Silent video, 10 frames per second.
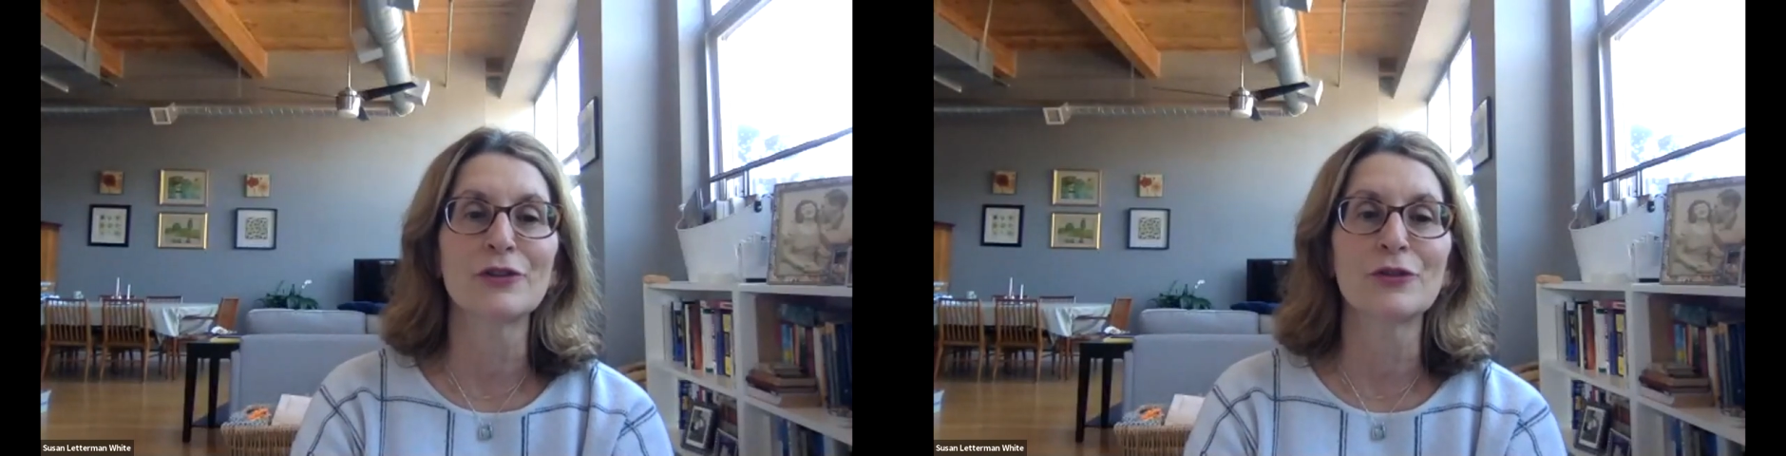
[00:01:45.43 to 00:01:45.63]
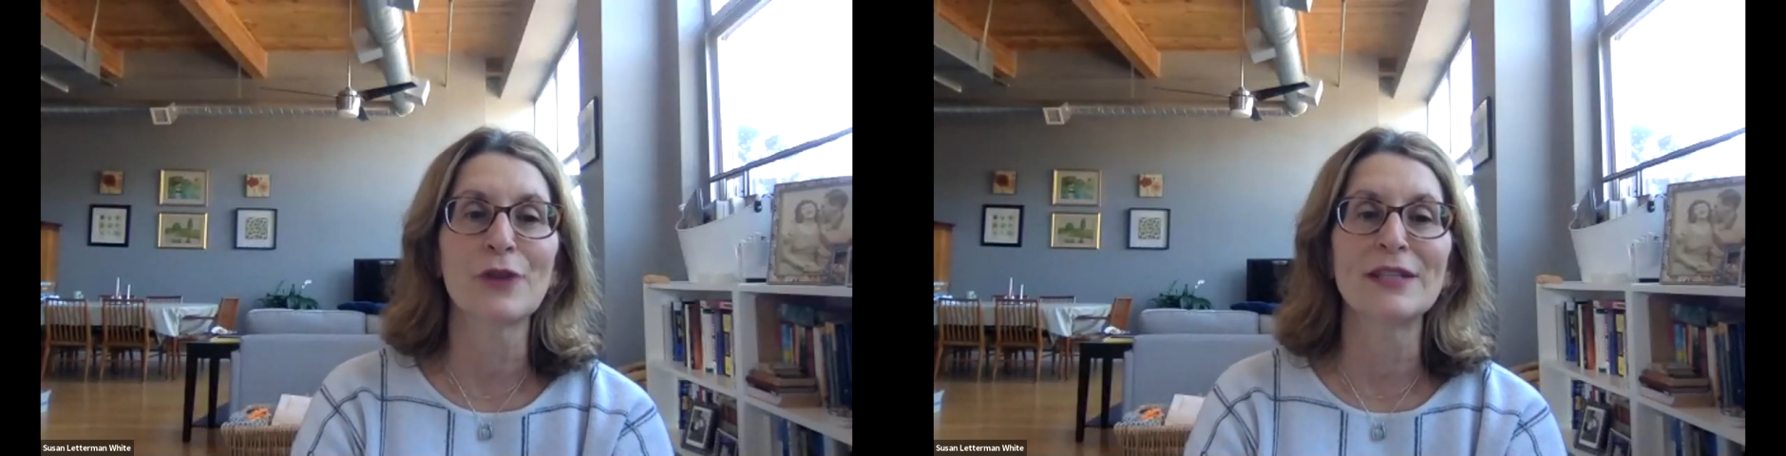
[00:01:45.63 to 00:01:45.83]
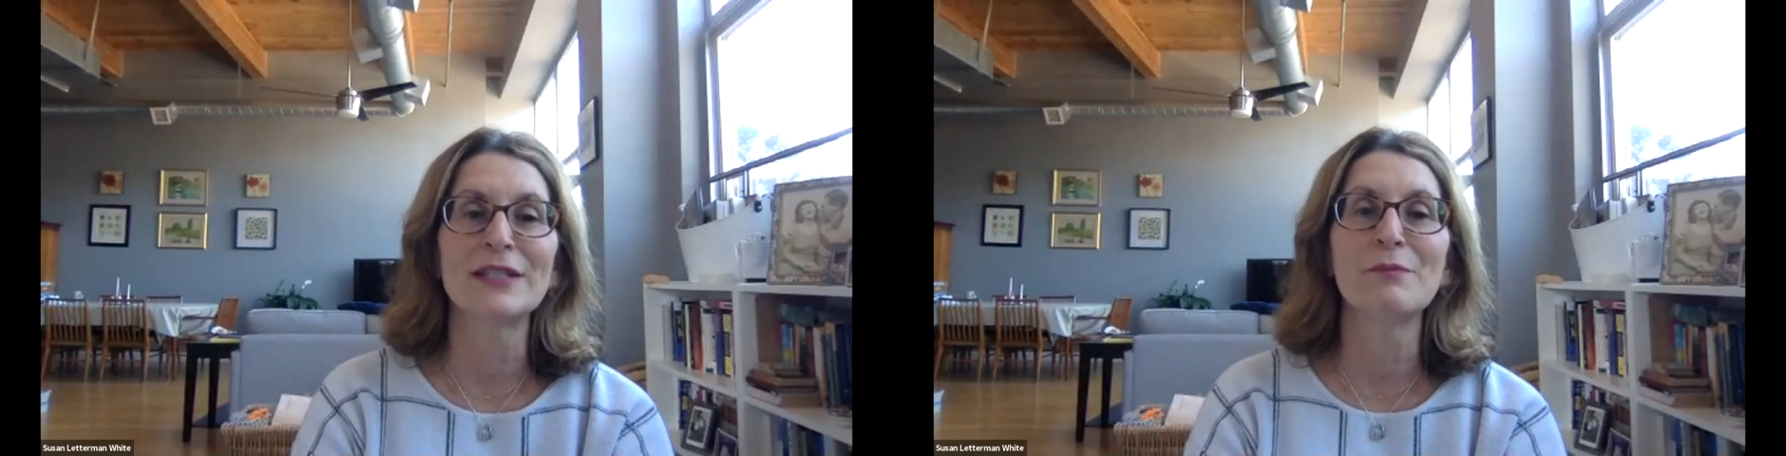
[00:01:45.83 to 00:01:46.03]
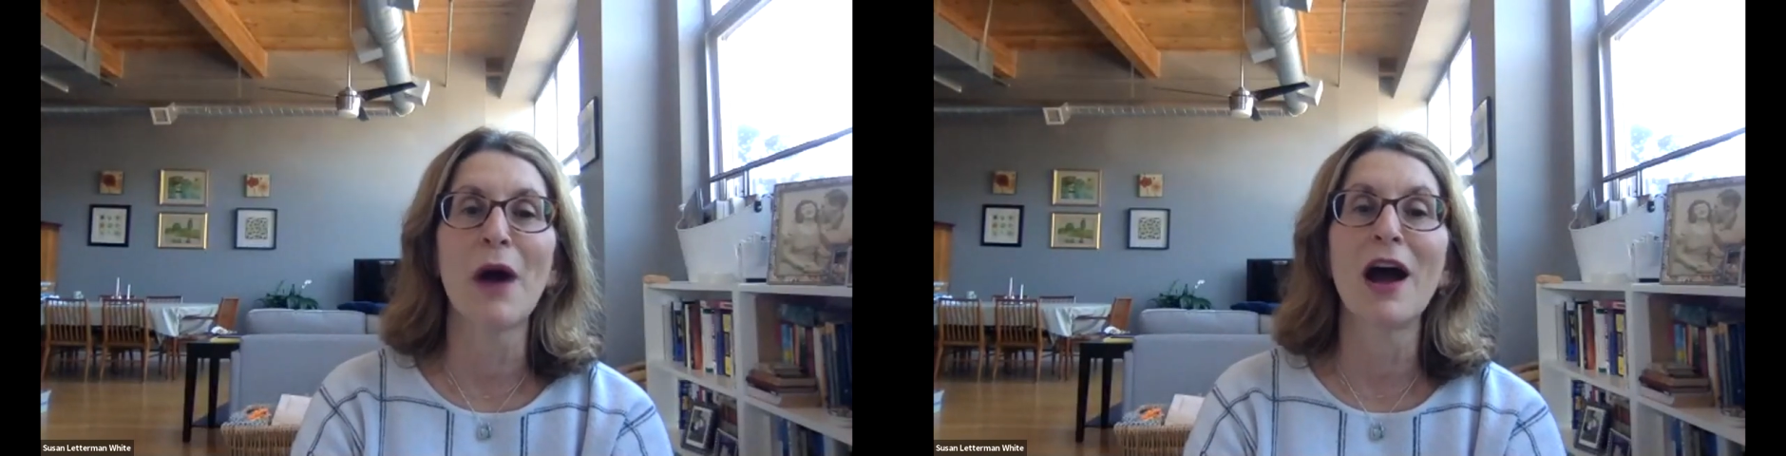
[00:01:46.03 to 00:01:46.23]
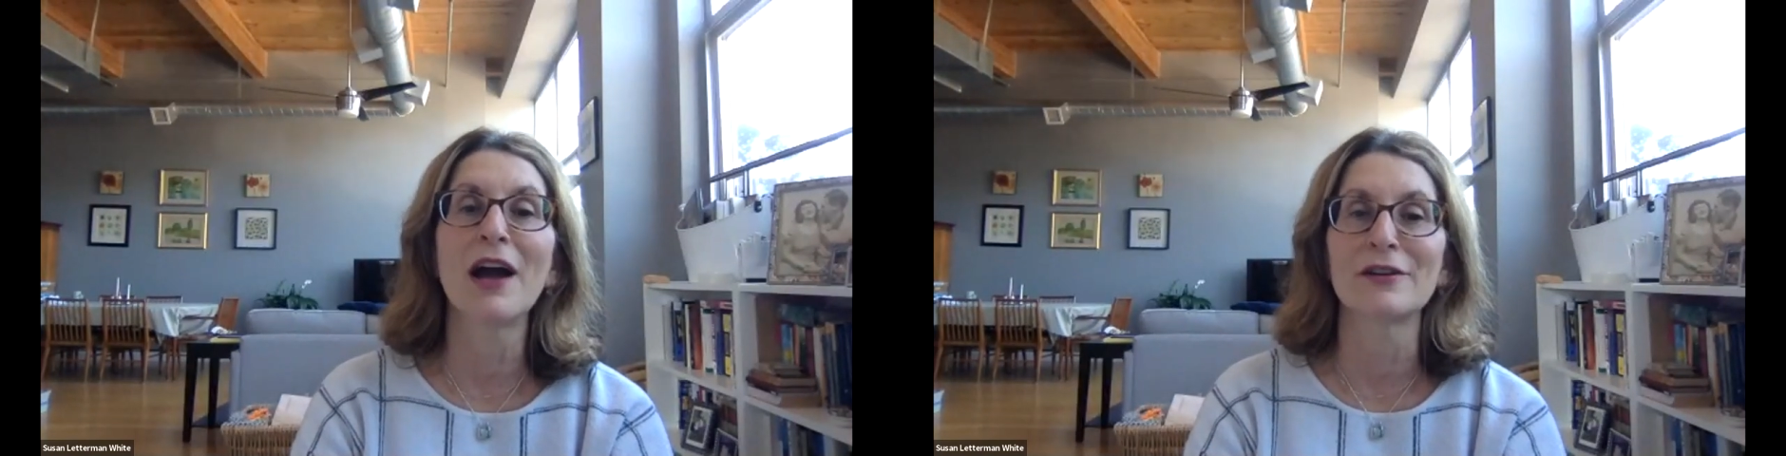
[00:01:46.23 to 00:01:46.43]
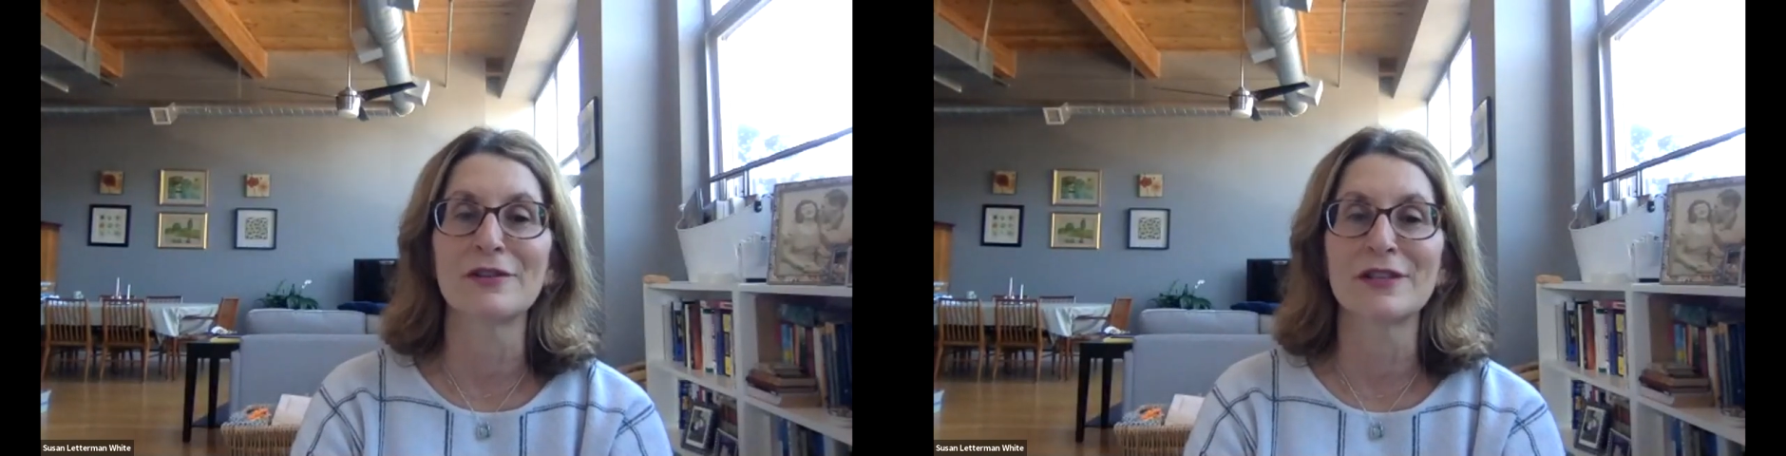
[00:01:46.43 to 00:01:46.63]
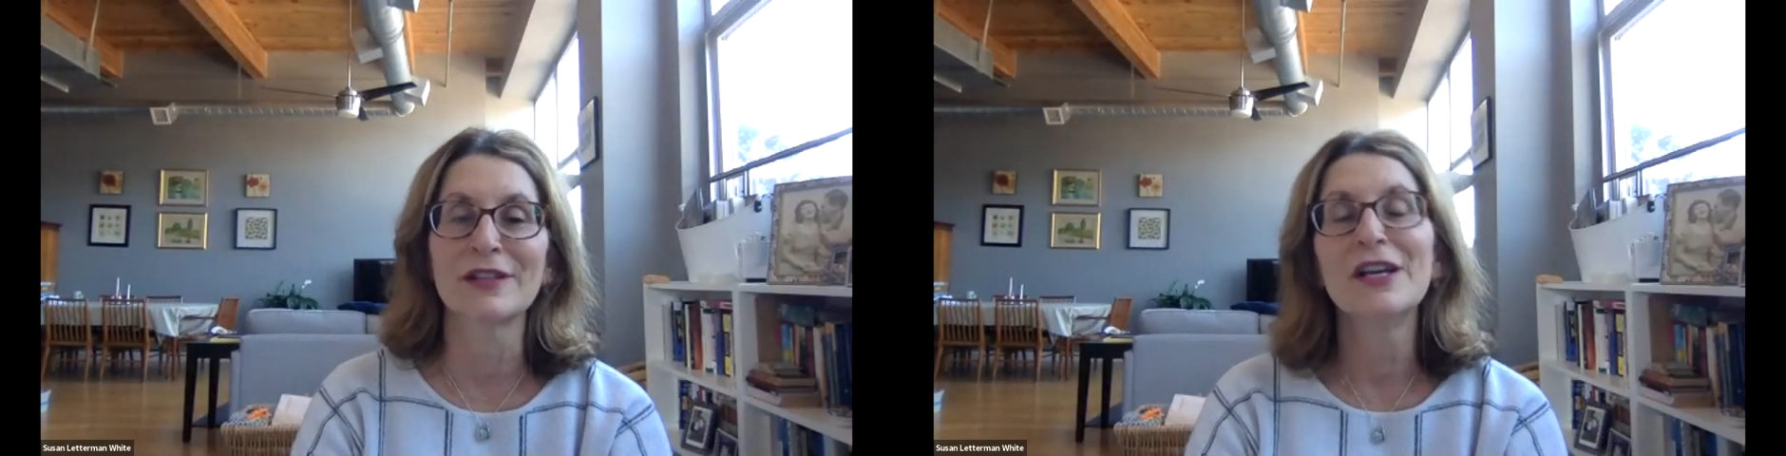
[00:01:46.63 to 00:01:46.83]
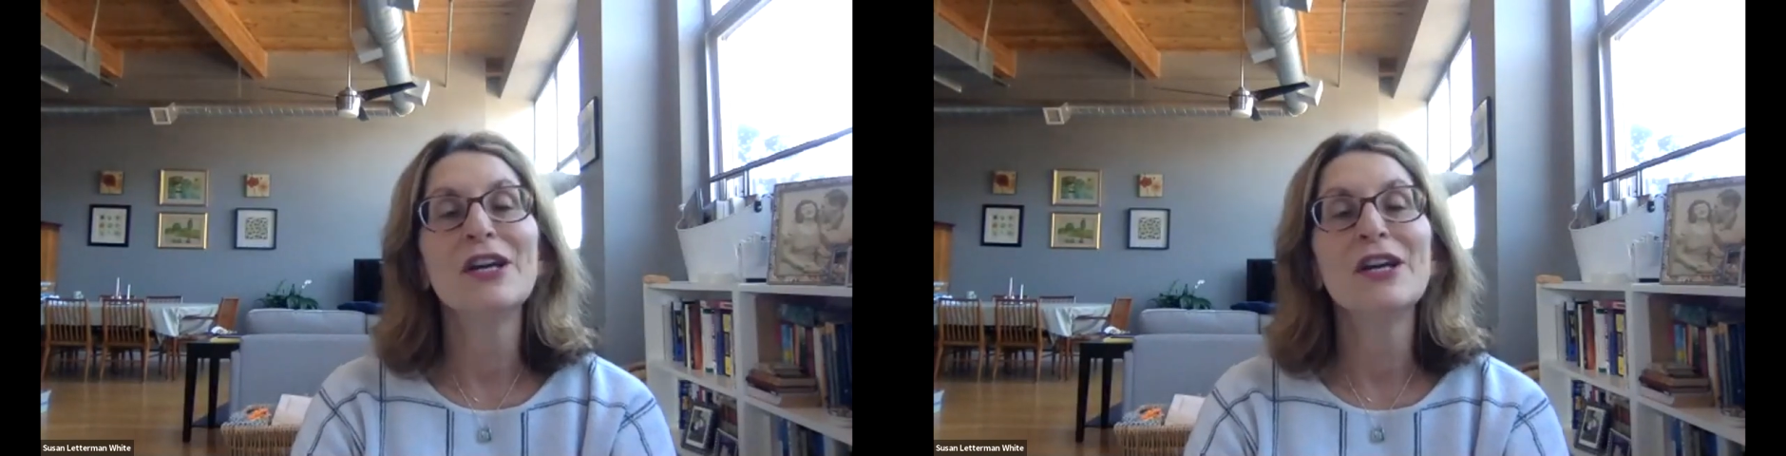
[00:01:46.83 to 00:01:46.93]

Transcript: Tracey Meyers.